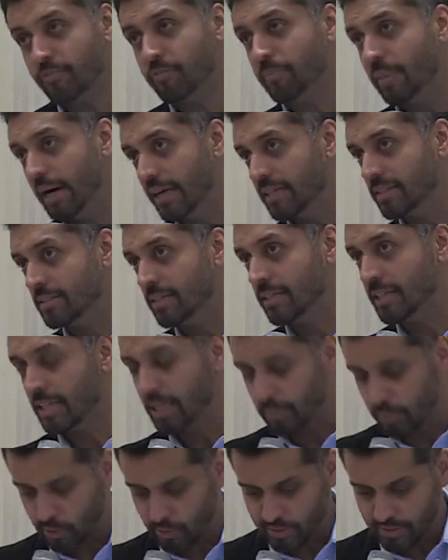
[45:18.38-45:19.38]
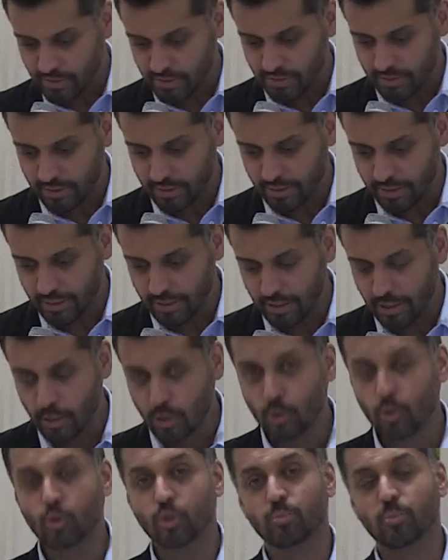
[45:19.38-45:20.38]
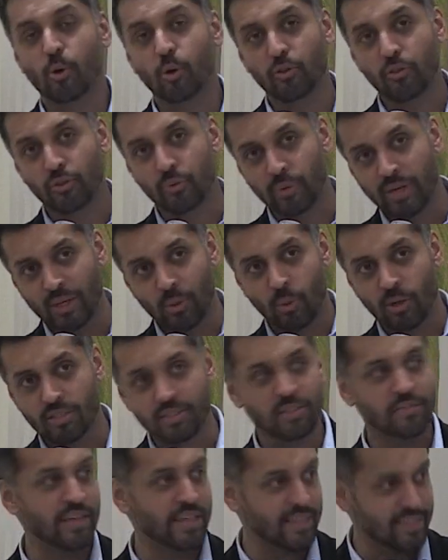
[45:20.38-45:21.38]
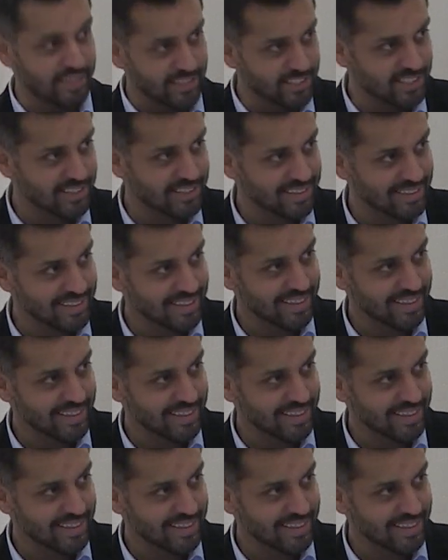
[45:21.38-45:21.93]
of Pakistani immigrants, who spoke three words of English,